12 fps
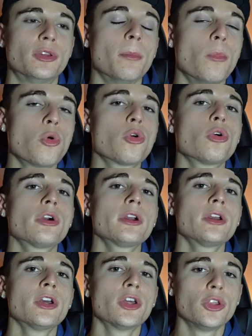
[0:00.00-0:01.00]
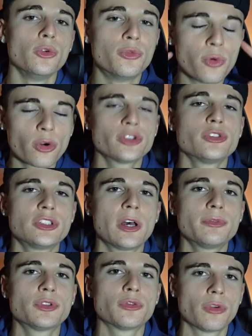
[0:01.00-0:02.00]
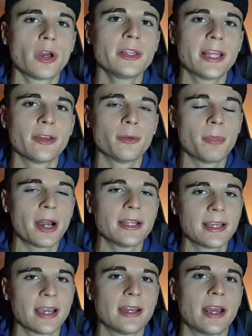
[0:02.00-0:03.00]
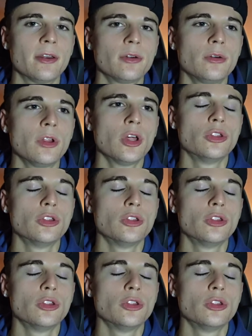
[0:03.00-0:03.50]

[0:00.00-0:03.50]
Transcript: the more you force yourself to run that your body can't handle,